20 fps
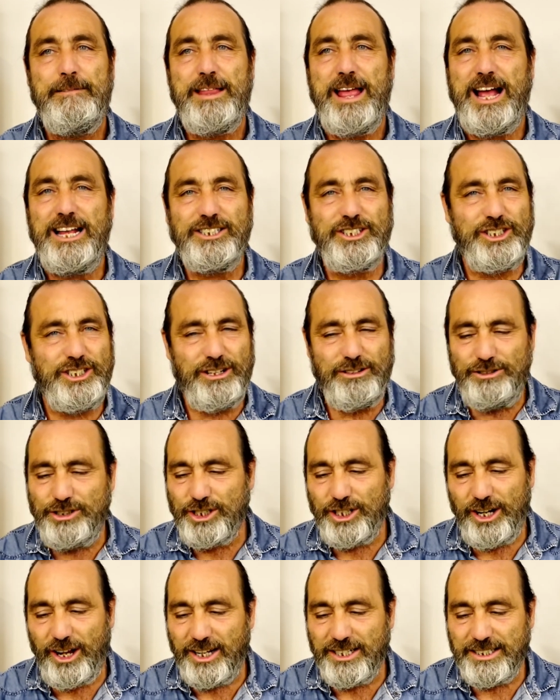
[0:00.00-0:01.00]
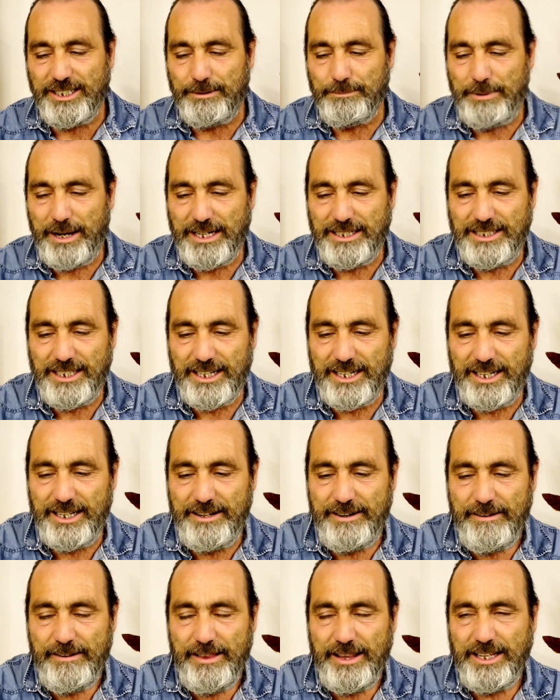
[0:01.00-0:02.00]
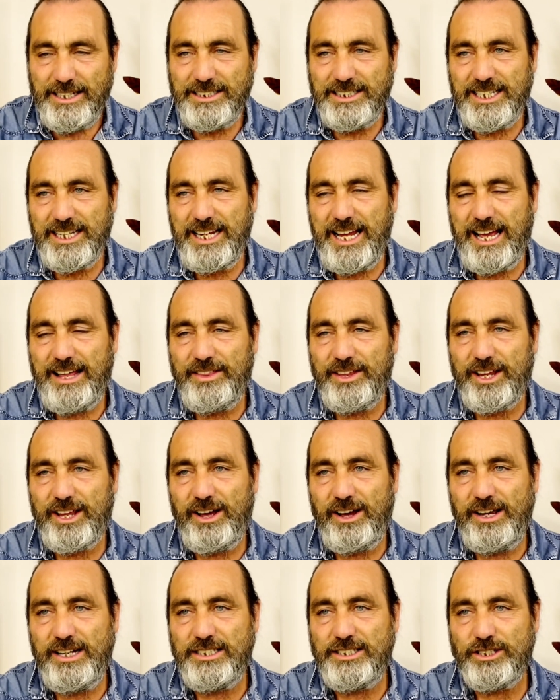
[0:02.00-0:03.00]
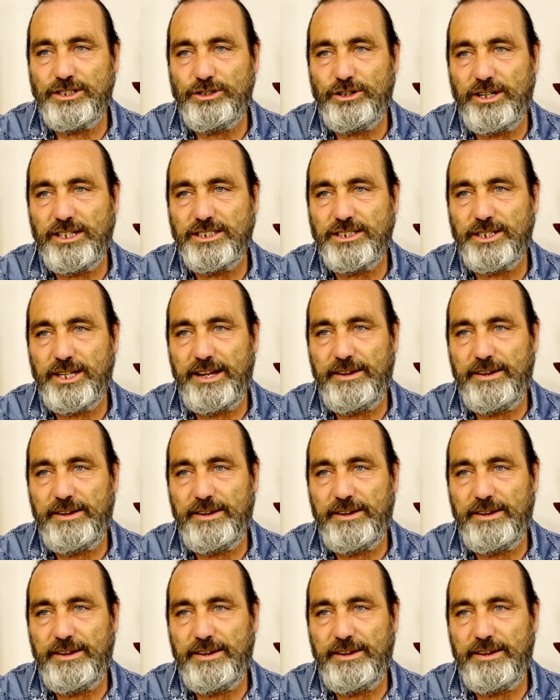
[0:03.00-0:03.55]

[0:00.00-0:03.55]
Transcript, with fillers: and socializing basically. Let's see how the guys are trying to